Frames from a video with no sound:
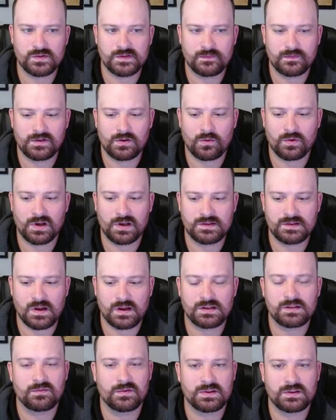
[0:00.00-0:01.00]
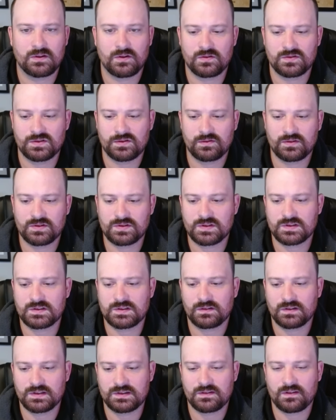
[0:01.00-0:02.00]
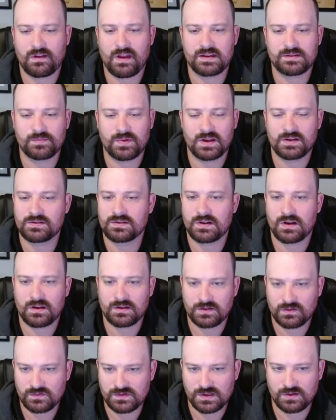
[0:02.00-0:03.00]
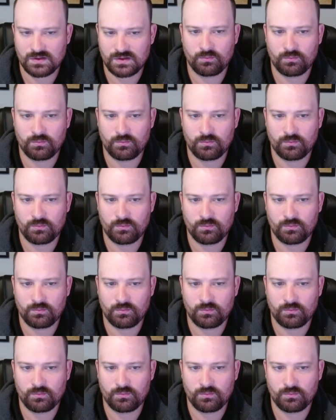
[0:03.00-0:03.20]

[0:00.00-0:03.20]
if you don't want to document those, you can just delete the last page and not use it.